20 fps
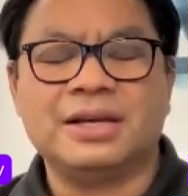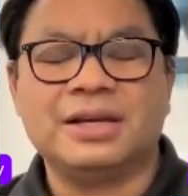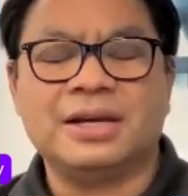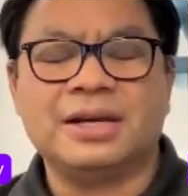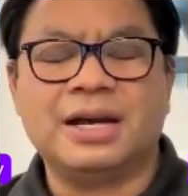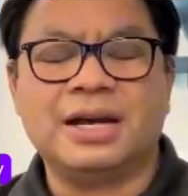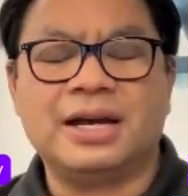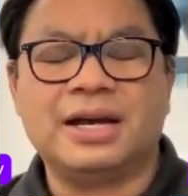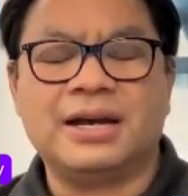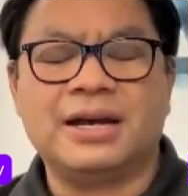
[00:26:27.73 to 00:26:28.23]

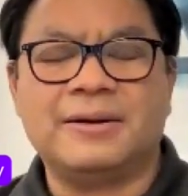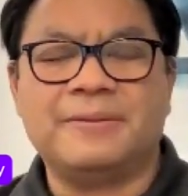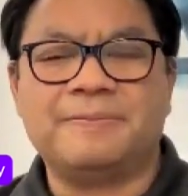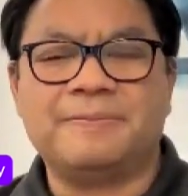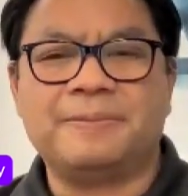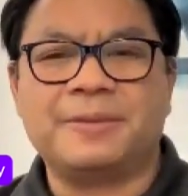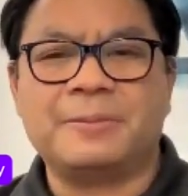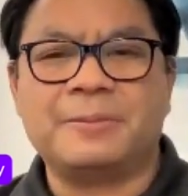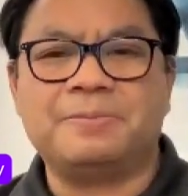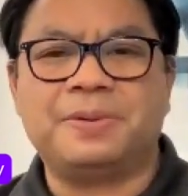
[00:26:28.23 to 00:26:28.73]

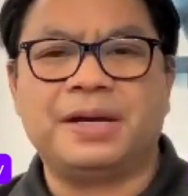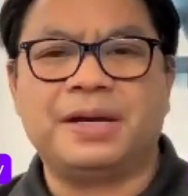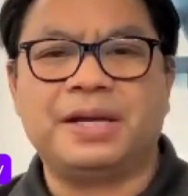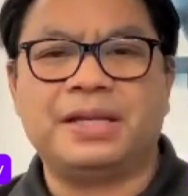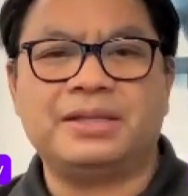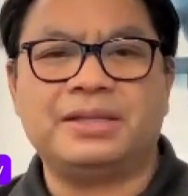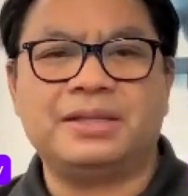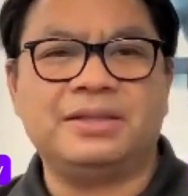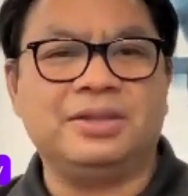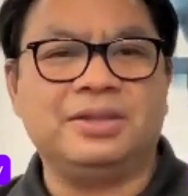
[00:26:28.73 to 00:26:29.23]
But
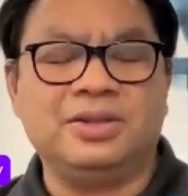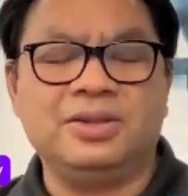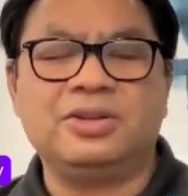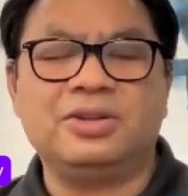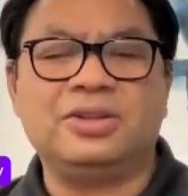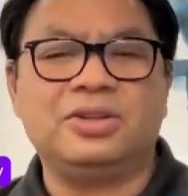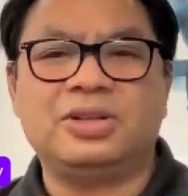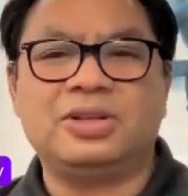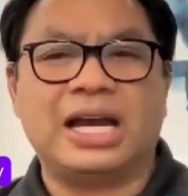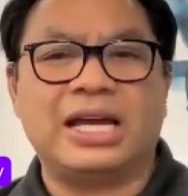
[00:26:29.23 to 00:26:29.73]

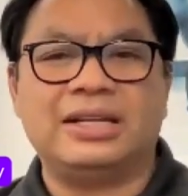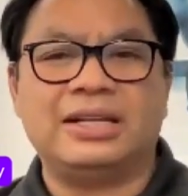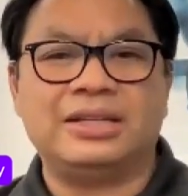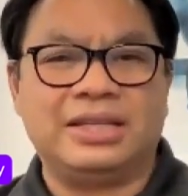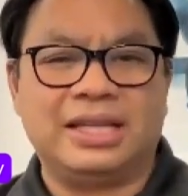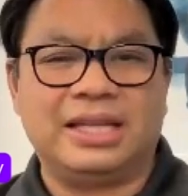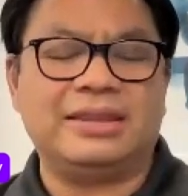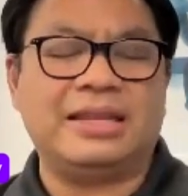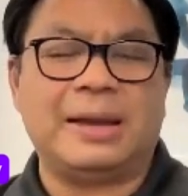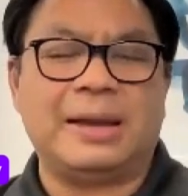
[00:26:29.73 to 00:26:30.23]
you got
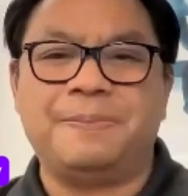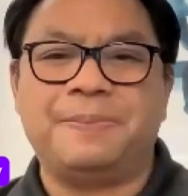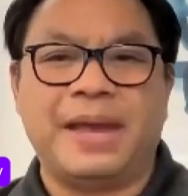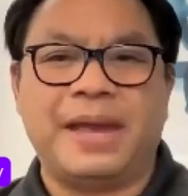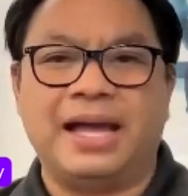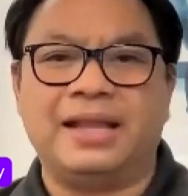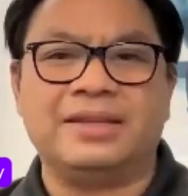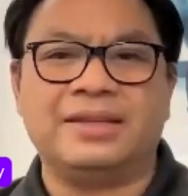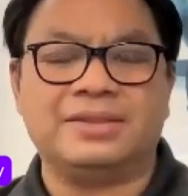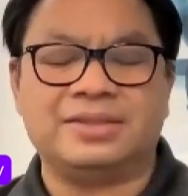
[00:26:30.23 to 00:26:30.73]
that
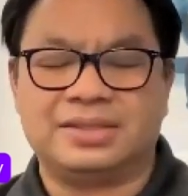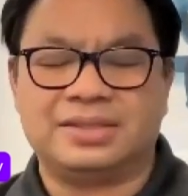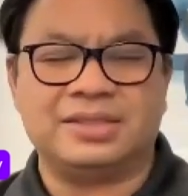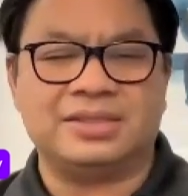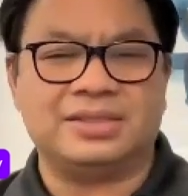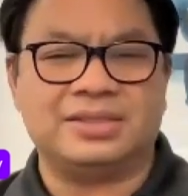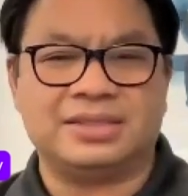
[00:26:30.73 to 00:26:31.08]
balance is